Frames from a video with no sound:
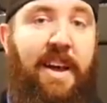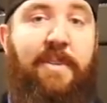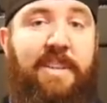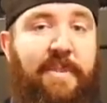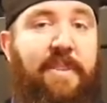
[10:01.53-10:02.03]
I
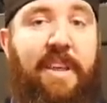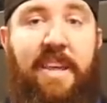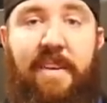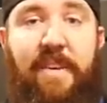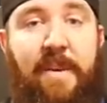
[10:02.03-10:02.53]
would definitely
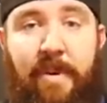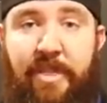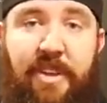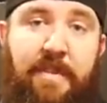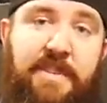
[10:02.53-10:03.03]
give him a
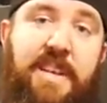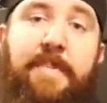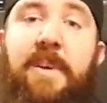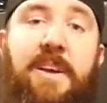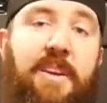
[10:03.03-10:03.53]
thumbs
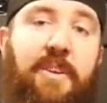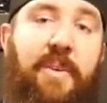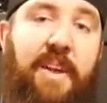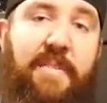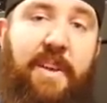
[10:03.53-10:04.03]
up.
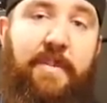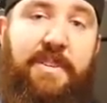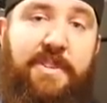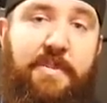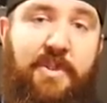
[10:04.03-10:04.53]
Go give him
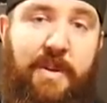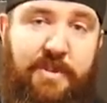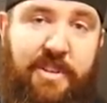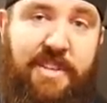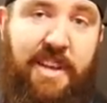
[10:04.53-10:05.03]
a
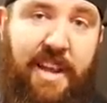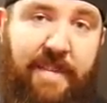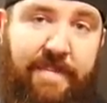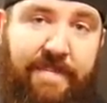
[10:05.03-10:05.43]
subscription today.